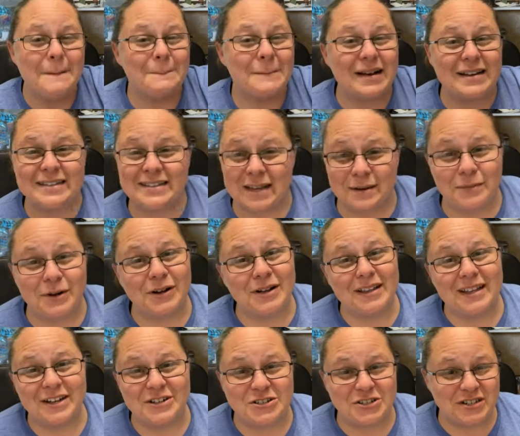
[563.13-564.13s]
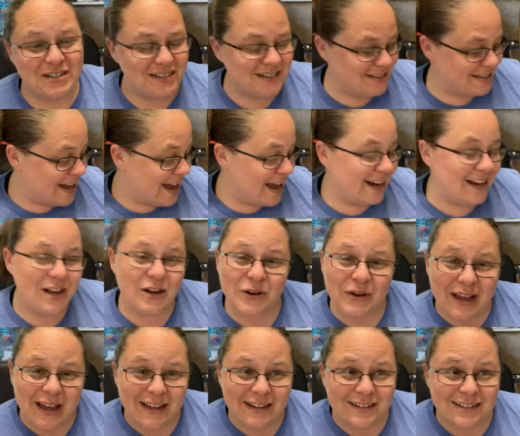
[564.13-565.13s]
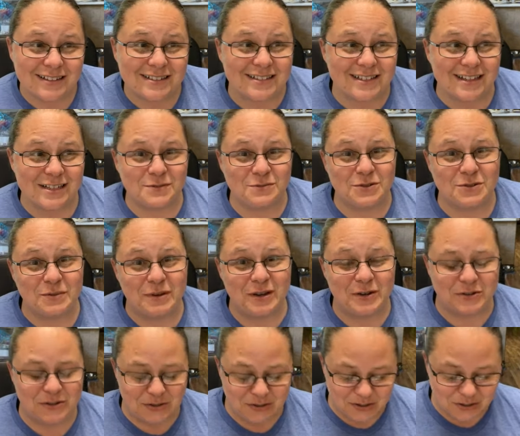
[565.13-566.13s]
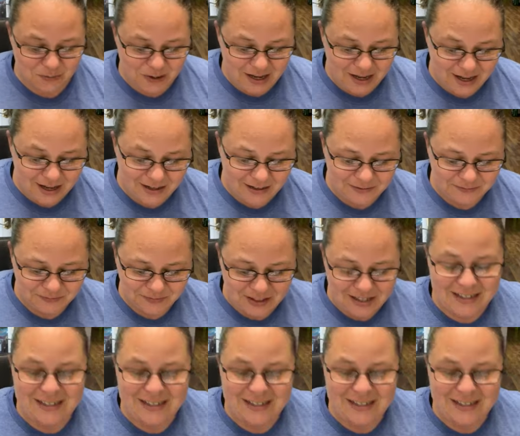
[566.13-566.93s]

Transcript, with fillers: my summer collection is not here yet. It's not supposed to be here till this weekend.